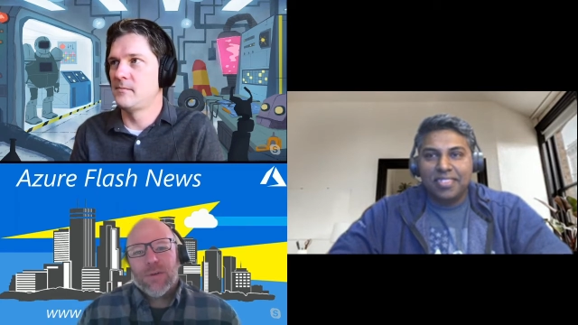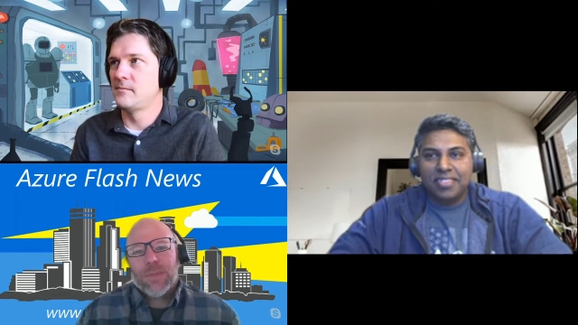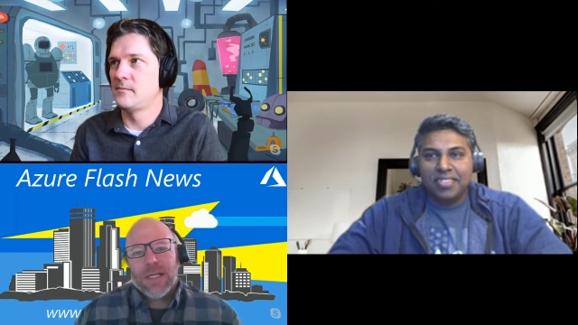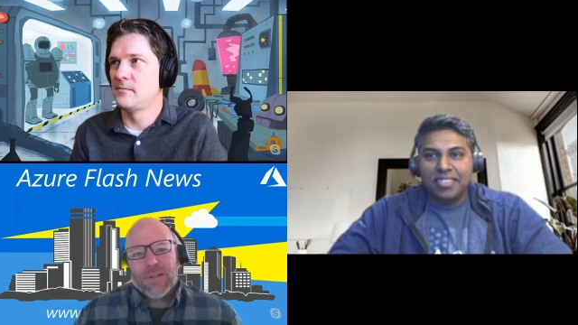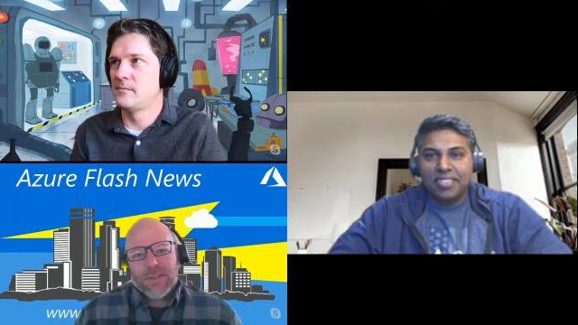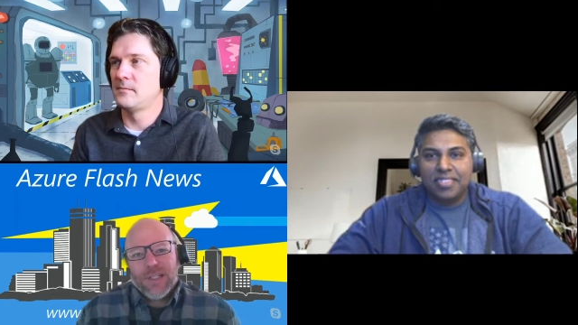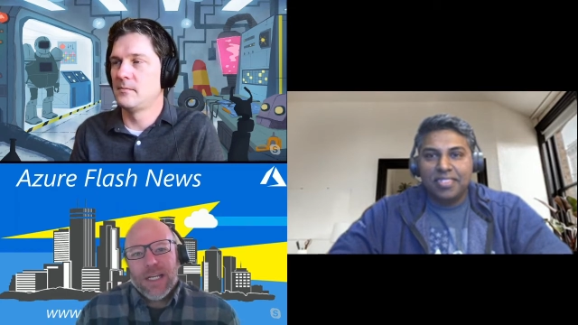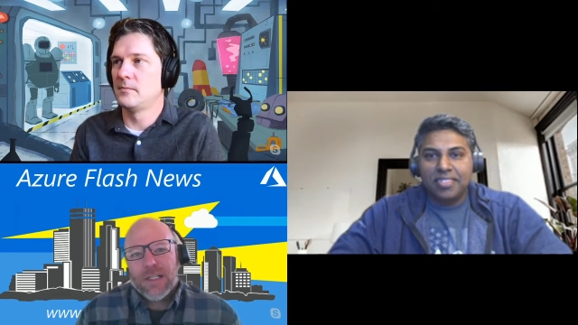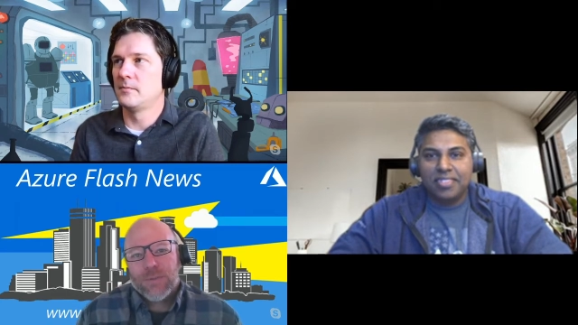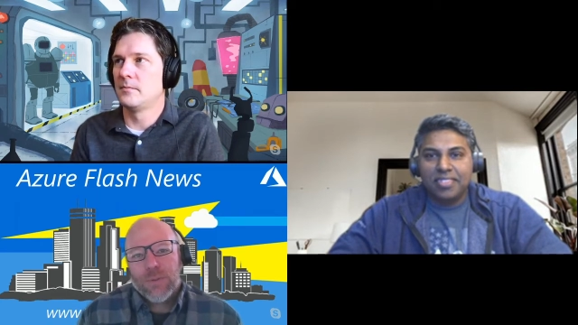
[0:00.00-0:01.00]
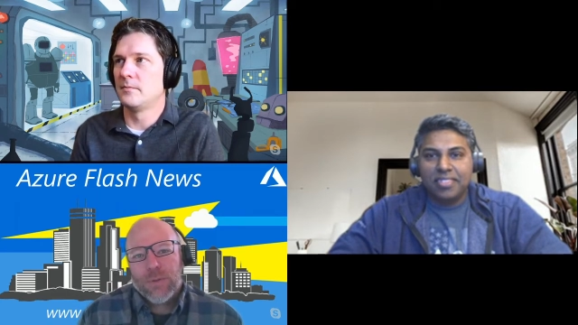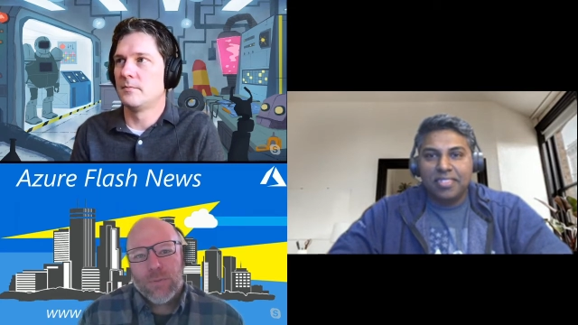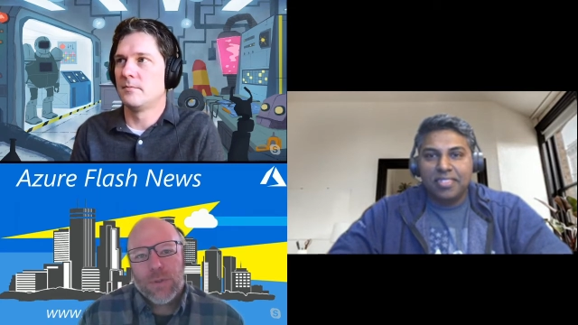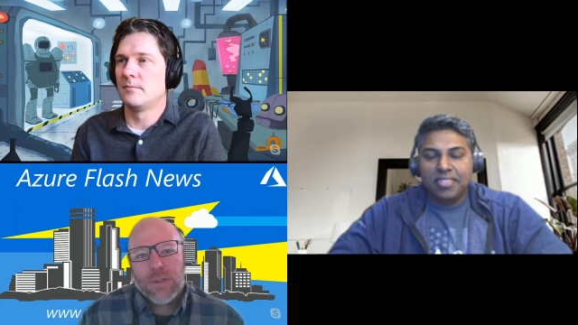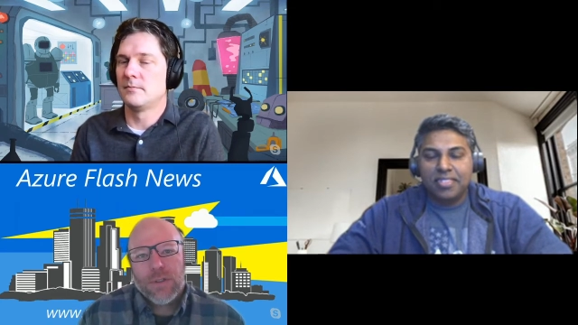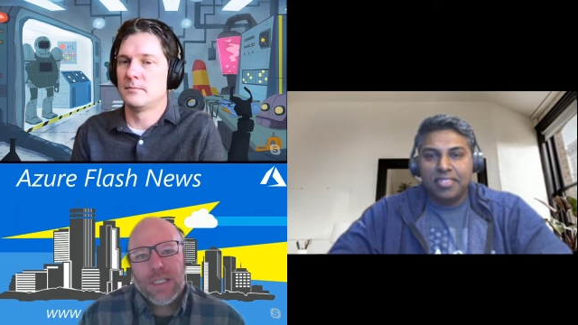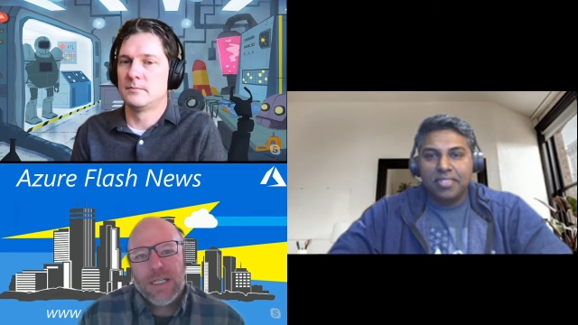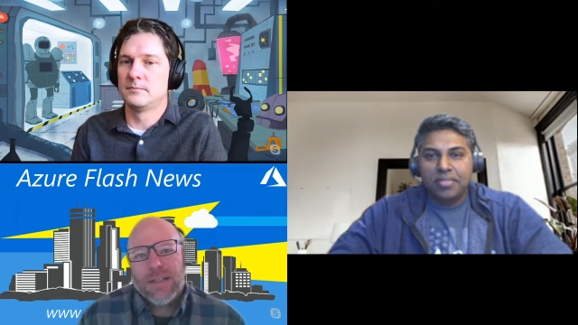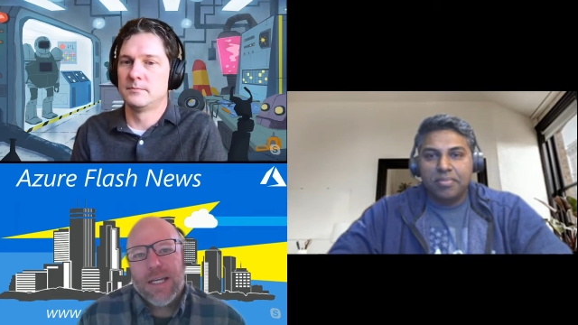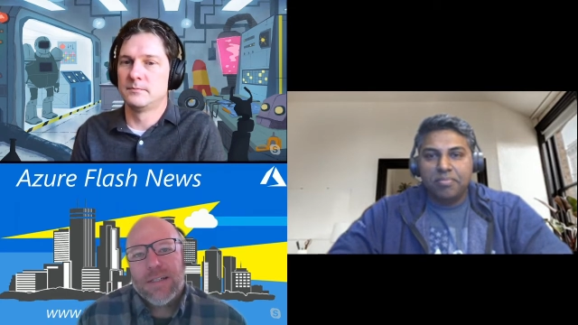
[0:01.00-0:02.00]
Speaker 1: everybody understands, we're, we're the
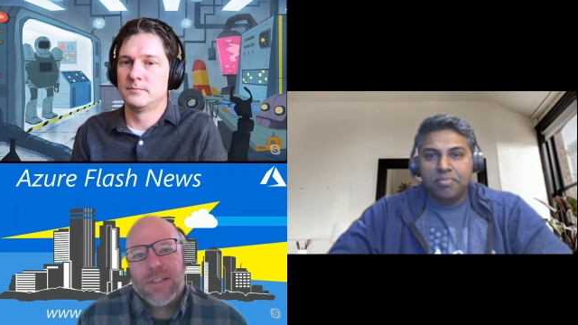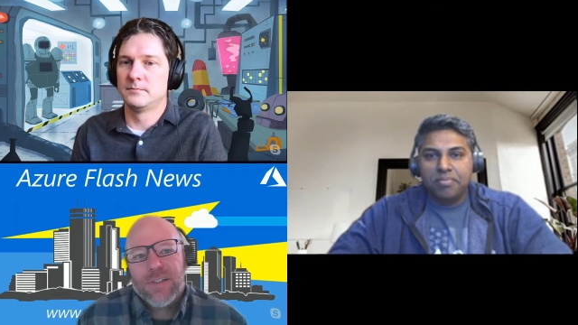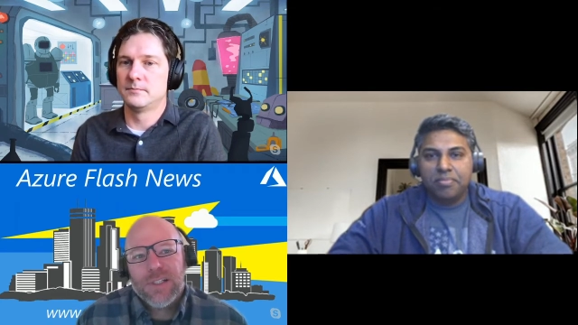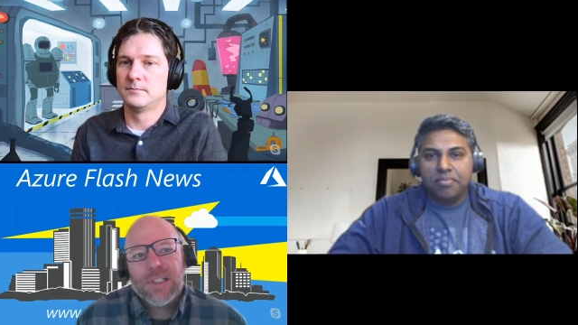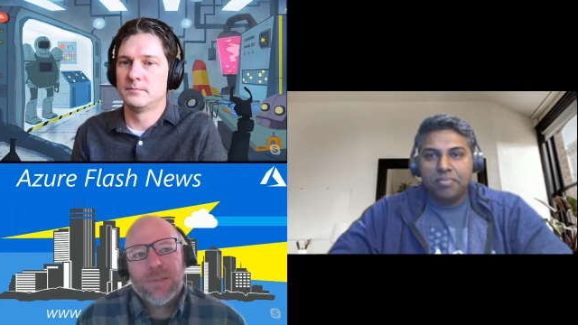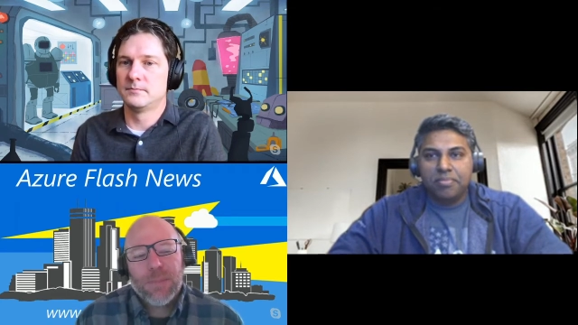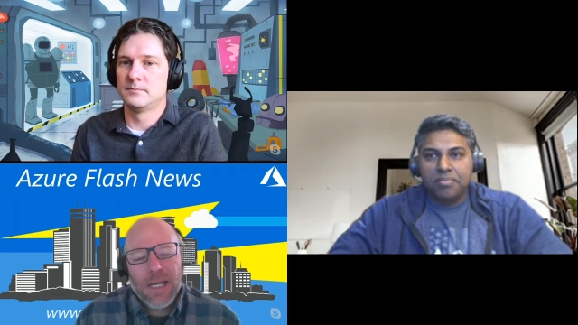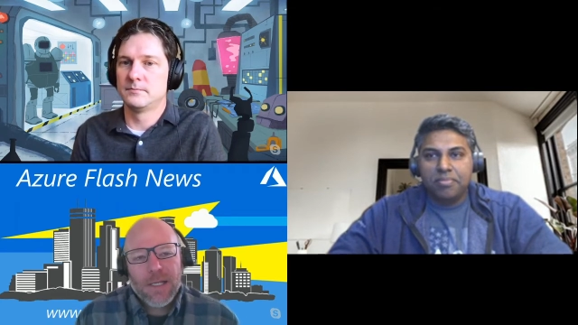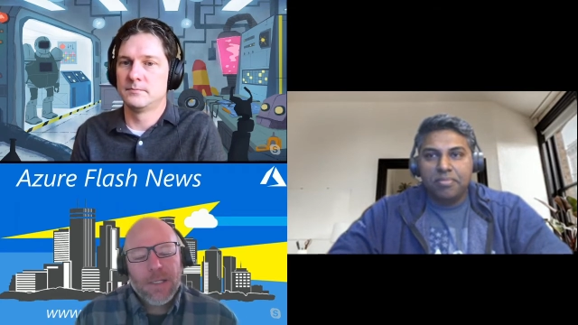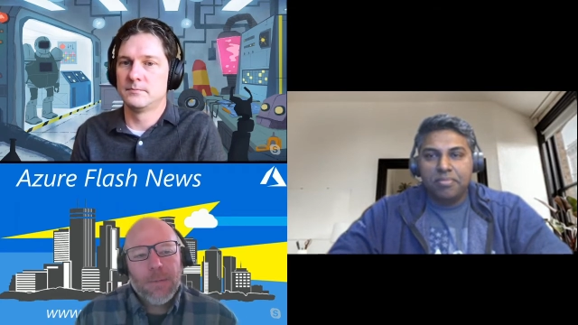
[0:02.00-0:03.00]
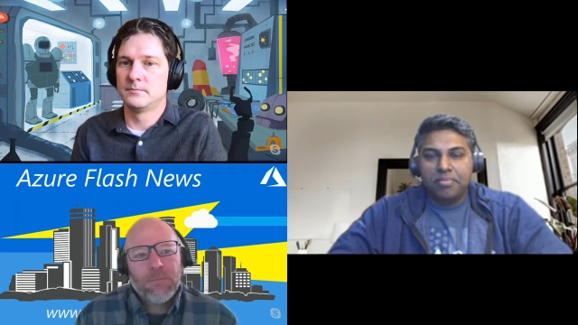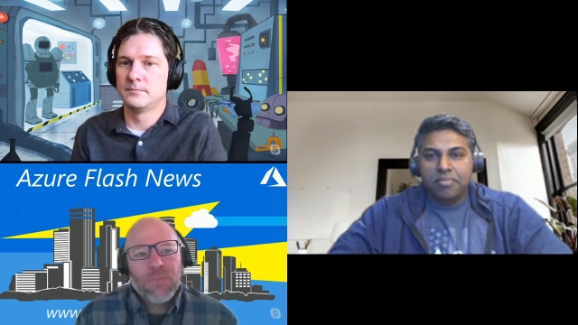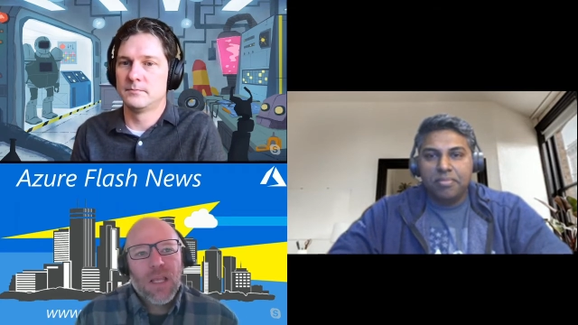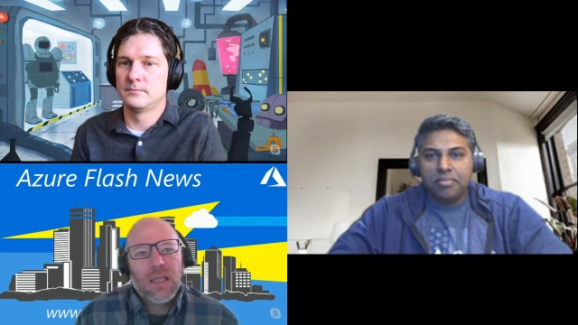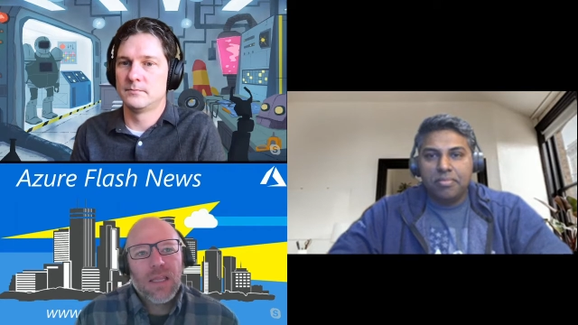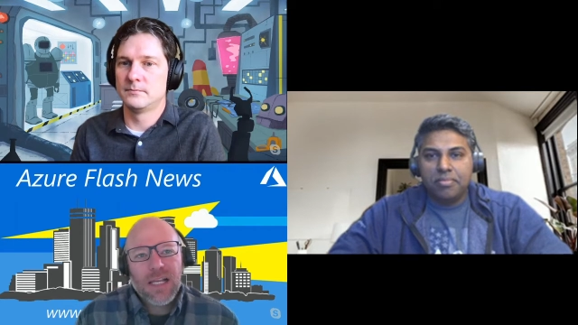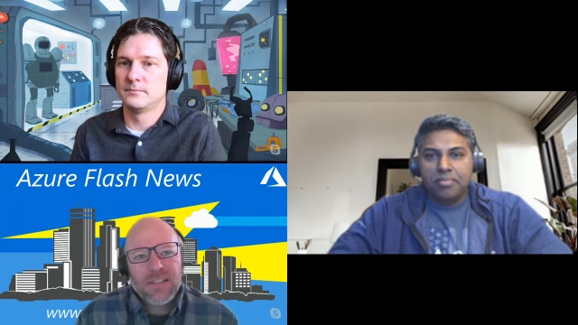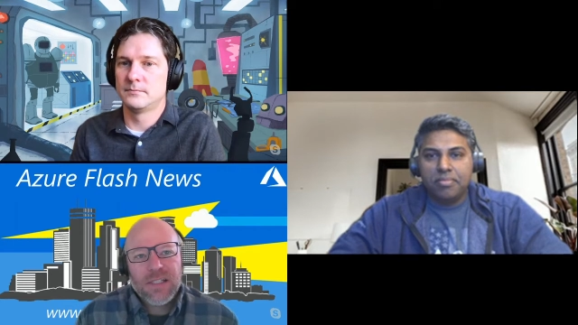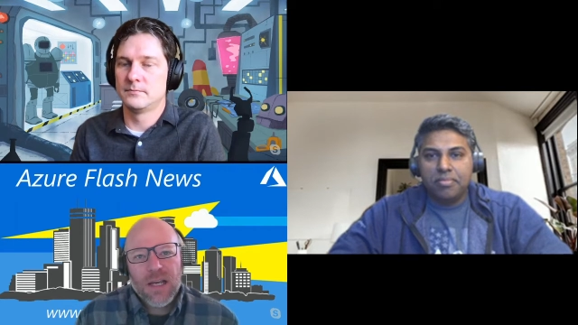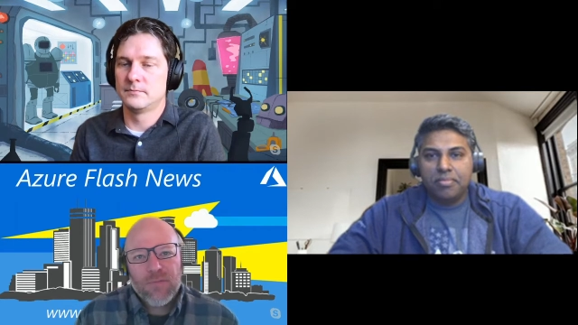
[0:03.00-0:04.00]
intent is to spend less
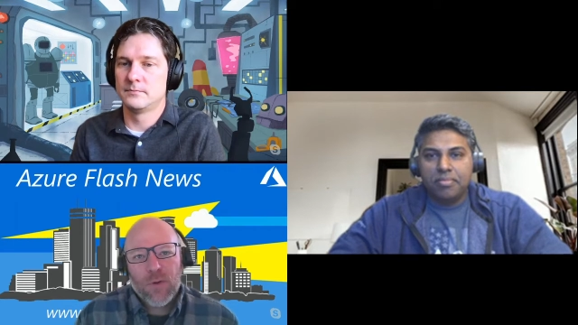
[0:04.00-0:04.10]
time